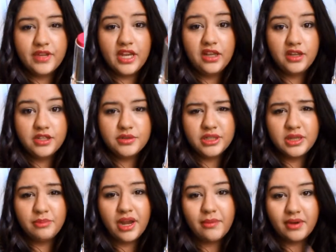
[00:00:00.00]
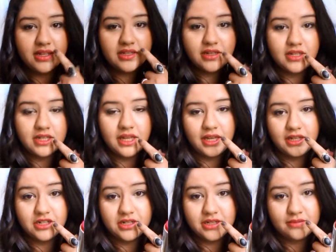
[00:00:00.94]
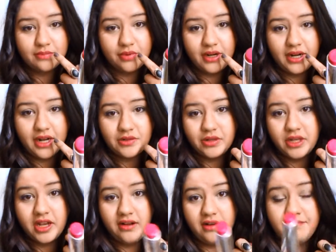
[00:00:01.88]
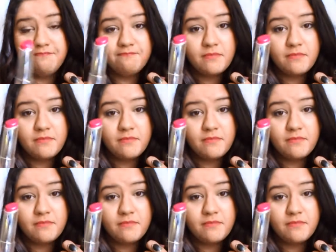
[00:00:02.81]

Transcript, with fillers: It looks really bright, but as you can see, like, it's just pretty natural looking on.